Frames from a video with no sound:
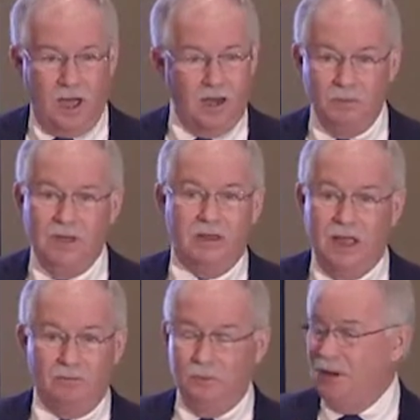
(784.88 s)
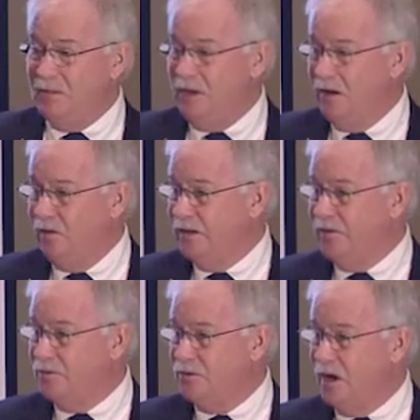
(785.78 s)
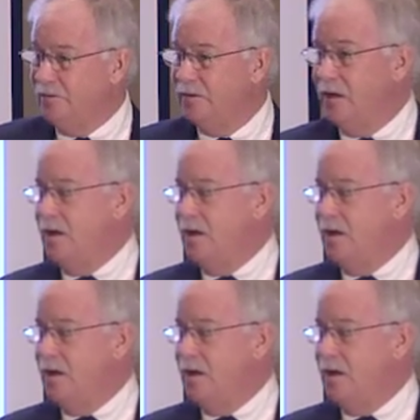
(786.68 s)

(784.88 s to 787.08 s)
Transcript: economy and everybody meet all the other stuff.